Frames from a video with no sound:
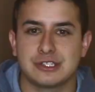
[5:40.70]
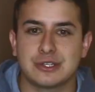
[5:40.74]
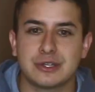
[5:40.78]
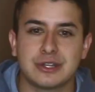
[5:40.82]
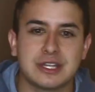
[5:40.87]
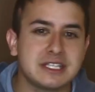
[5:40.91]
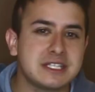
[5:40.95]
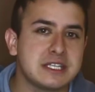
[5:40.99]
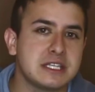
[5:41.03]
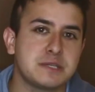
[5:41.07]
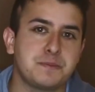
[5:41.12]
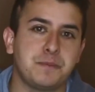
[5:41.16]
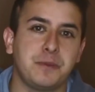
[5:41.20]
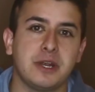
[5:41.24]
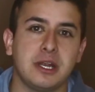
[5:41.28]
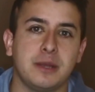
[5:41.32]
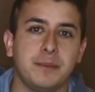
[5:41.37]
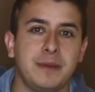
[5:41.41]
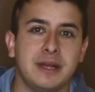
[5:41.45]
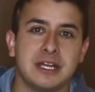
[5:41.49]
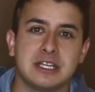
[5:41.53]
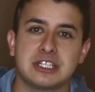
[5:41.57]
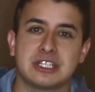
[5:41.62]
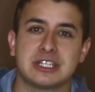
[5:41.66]
So this is pretty
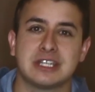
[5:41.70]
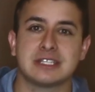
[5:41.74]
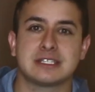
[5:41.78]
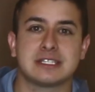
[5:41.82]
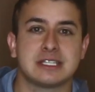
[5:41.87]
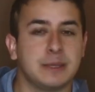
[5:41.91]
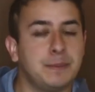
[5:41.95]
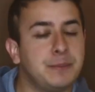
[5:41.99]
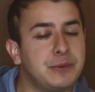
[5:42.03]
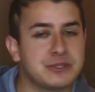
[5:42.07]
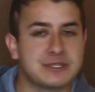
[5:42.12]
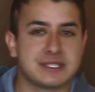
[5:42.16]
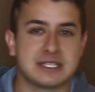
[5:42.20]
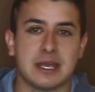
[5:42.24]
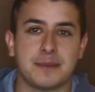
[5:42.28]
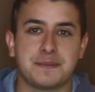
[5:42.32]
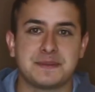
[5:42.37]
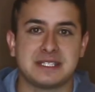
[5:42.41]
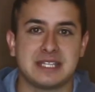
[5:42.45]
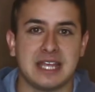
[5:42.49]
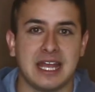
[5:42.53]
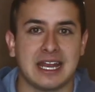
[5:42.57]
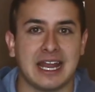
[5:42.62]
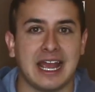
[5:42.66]
much the simple
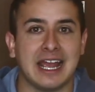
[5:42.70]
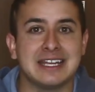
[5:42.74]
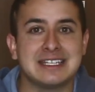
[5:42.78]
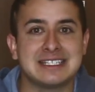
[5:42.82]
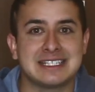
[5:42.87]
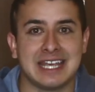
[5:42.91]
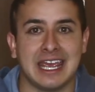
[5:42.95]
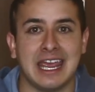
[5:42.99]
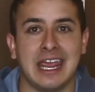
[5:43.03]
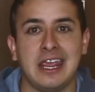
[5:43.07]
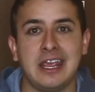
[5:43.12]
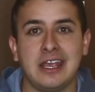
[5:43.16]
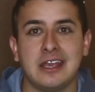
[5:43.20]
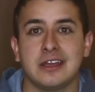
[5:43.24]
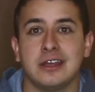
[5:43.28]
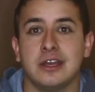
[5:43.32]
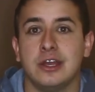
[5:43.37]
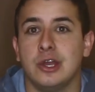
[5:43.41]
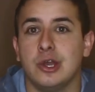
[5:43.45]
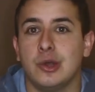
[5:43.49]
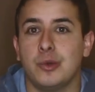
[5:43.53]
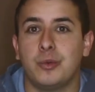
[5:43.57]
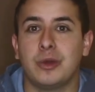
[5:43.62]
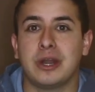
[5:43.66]
steps that I take
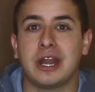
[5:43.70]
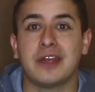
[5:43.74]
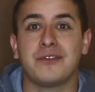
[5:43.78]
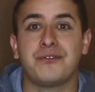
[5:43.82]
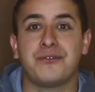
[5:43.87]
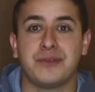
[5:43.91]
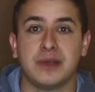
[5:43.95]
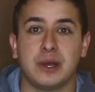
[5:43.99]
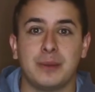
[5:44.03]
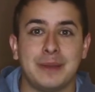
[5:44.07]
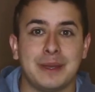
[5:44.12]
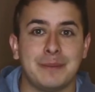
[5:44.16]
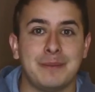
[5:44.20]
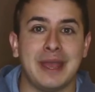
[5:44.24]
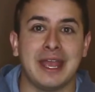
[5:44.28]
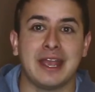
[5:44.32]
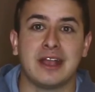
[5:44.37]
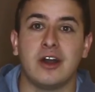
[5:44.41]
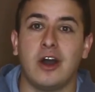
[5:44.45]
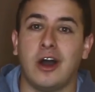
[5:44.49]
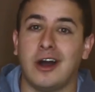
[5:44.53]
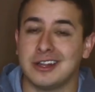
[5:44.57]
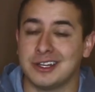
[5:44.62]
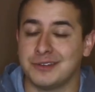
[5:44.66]
when I film and
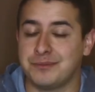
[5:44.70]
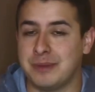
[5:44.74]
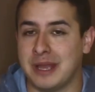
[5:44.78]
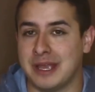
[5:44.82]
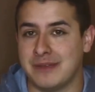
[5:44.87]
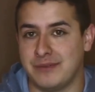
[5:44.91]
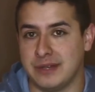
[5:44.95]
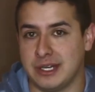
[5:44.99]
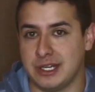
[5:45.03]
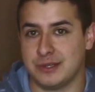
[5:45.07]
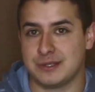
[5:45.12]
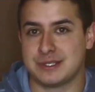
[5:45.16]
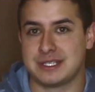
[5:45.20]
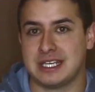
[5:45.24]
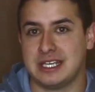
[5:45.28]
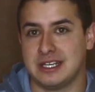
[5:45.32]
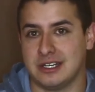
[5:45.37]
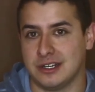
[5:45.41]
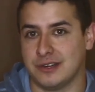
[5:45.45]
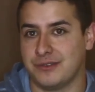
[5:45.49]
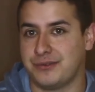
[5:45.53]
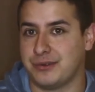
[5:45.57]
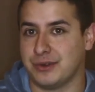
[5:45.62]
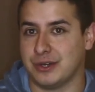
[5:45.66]
make all of my videos
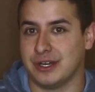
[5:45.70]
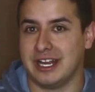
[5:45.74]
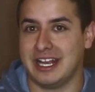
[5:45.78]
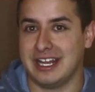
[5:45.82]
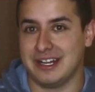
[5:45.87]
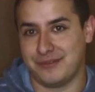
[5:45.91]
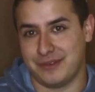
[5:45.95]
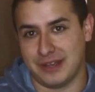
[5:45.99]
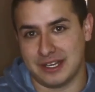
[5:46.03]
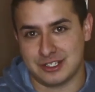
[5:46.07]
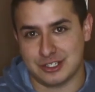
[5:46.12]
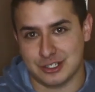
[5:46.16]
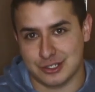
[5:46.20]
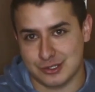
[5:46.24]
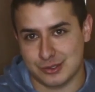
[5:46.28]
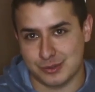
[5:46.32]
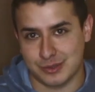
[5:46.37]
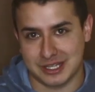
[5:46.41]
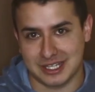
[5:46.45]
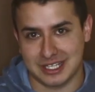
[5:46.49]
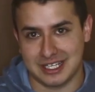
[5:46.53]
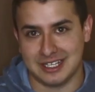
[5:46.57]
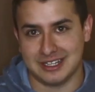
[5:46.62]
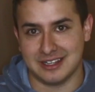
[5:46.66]
here for Adventures
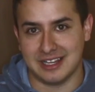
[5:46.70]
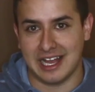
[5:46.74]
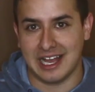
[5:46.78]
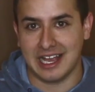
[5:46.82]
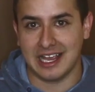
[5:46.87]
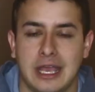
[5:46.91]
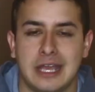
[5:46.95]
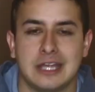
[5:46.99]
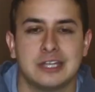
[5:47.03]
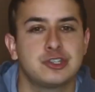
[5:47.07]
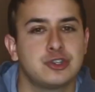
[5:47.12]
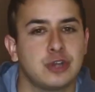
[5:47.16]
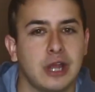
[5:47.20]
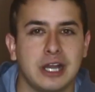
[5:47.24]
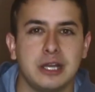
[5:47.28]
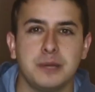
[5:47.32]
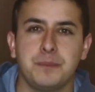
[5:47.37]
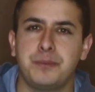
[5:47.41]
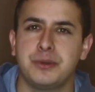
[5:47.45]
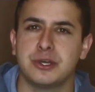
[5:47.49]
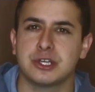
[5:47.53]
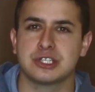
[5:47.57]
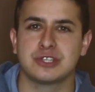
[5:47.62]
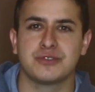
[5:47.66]
with Eli. And try
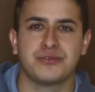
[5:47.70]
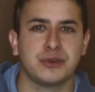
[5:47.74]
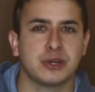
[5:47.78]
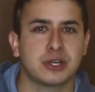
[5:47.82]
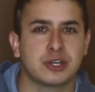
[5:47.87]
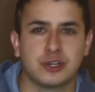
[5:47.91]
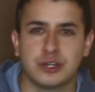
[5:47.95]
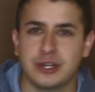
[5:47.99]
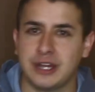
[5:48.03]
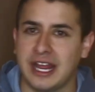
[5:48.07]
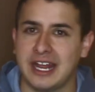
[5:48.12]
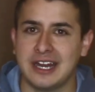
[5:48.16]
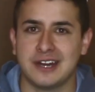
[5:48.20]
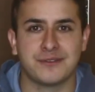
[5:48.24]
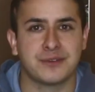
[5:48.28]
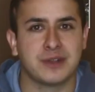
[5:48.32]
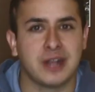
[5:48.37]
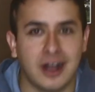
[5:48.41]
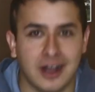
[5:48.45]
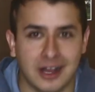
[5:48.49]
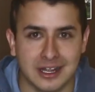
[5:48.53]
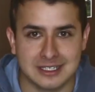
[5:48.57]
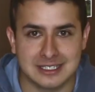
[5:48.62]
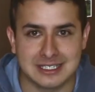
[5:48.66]
to push for creative
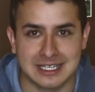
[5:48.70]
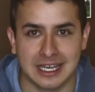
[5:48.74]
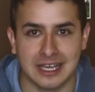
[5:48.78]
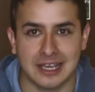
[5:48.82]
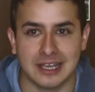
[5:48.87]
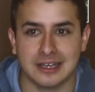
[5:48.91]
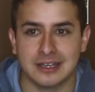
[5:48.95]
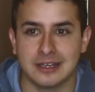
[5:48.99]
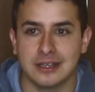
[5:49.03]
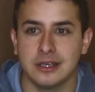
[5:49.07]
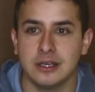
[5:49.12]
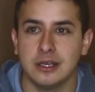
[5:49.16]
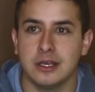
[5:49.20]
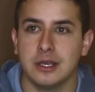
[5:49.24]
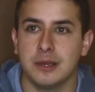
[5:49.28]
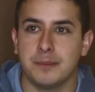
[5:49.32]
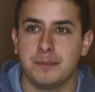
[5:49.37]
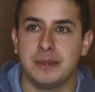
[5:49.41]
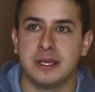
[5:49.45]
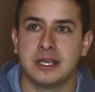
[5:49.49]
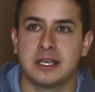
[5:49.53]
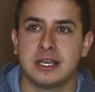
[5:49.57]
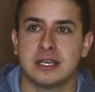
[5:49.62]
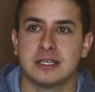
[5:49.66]

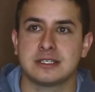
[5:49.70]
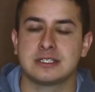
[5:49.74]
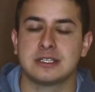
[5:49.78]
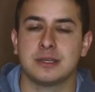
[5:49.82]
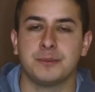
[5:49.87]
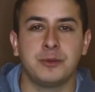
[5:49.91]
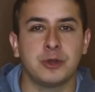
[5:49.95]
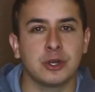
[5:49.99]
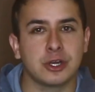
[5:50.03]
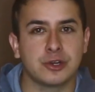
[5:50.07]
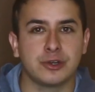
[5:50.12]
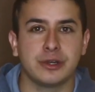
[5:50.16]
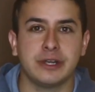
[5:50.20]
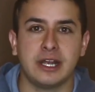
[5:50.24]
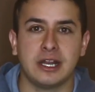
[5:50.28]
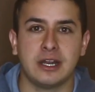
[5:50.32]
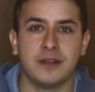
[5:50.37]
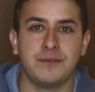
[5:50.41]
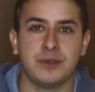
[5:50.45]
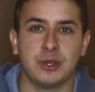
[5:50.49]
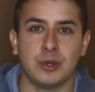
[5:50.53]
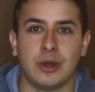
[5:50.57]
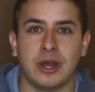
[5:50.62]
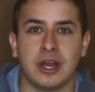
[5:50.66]
content, because the more
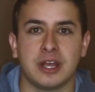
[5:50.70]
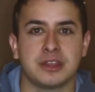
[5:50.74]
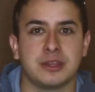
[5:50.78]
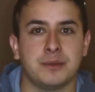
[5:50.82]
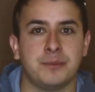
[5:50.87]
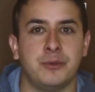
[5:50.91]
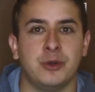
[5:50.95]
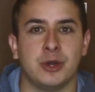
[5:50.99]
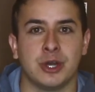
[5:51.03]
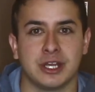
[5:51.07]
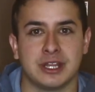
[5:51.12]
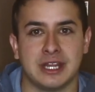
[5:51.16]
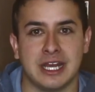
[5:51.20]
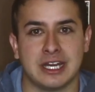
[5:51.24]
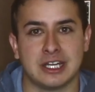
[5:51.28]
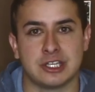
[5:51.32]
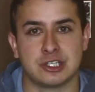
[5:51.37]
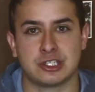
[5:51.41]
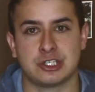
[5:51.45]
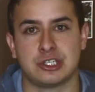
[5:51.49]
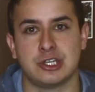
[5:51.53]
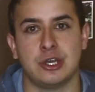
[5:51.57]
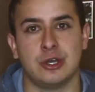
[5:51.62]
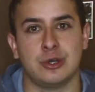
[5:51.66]
creative you are, the more that
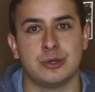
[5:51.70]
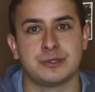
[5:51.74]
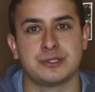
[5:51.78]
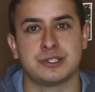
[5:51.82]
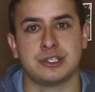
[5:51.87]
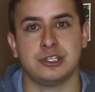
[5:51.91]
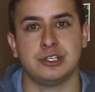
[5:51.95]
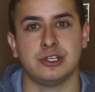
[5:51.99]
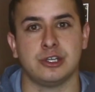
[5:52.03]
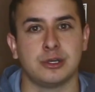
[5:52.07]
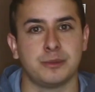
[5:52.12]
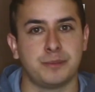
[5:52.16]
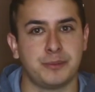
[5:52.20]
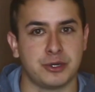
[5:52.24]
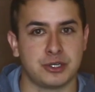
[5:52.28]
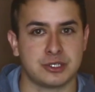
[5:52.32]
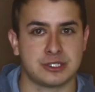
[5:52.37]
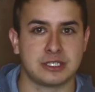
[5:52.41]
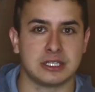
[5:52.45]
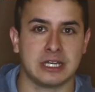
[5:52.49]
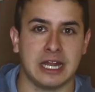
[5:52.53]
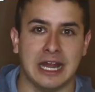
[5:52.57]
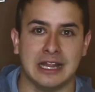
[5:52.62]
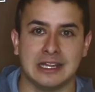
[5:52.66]
it shows your
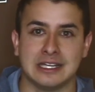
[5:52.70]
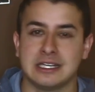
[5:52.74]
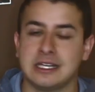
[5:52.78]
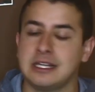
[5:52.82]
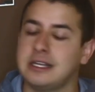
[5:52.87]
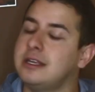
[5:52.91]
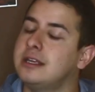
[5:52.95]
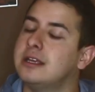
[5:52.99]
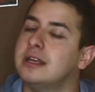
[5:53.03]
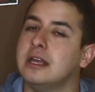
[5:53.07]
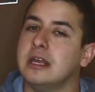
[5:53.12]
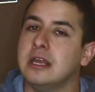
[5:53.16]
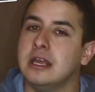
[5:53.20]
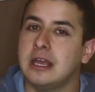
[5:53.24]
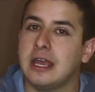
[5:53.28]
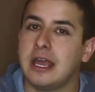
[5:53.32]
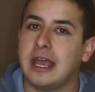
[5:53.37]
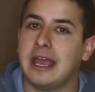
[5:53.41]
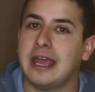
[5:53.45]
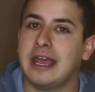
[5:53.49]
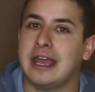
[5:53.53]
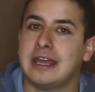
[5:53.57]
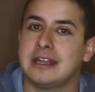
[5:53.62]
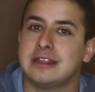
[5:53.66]
personality
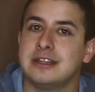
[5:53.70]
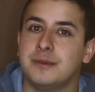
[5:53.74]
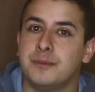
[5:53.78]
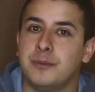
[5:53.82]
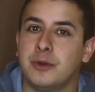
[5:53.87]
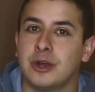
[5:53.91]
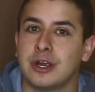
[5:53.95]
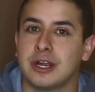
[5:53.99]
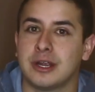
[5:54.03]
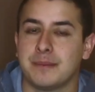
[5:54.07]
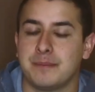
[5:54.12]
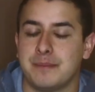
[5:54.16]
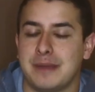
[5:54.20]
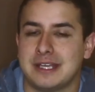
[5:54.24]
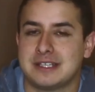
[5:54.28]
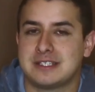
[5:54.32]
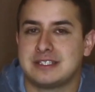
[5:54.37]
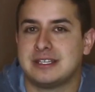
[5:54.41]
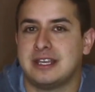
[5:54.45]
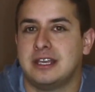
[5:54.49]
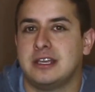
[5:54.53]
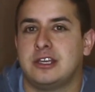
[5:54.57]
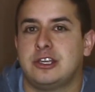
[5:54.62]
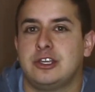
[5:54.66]
and the more it
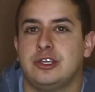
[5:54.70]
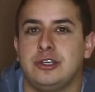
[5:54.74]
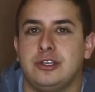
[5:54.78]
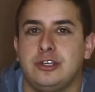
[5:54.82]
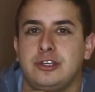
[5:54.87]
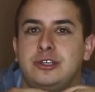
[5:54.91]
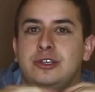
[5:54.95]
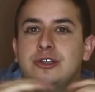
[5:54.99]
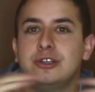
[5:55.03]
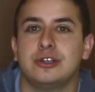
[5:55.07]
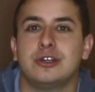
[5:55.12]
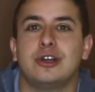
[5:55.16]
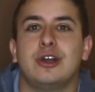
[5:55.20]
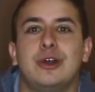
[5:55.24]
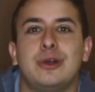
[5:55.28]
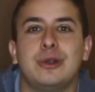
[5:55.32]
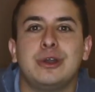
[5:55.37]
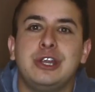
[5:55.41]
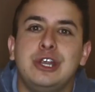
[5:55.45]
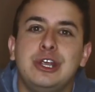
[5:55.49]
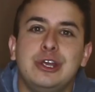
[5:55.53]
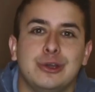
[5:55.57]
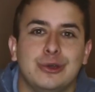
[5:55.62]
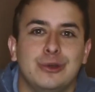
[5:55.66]
makes like your
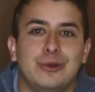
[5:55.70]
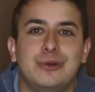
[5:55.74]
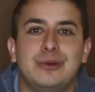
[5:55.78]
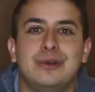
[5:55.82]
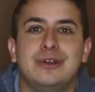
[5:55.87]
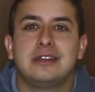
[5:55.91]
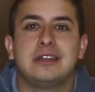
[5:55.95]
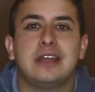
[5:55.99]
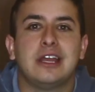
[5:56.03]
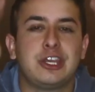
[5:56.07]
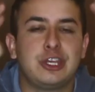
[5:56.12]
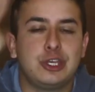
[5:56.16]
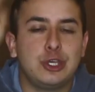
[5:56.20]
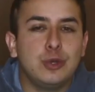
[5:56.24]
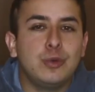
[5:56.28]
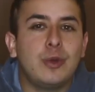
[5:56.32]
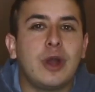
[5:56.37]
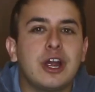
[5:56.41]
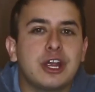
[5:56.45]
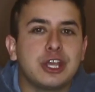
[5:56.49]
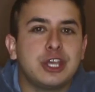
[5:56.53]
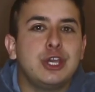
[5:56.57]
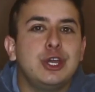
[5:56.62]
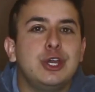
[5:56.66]
own you. Like
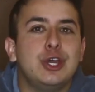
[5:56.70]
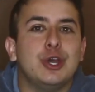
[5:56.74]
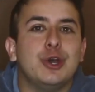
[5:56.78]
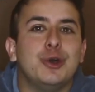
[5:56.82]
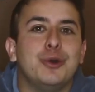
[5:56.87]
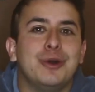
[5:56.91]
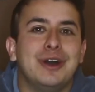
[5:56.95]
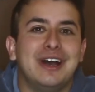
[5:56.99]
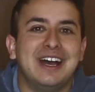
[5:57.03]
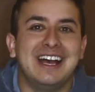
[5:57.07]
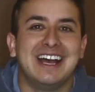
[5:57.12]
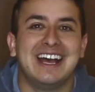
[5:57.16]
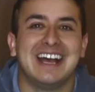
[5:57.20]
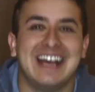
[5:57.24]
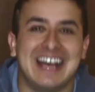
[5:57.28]
you are you.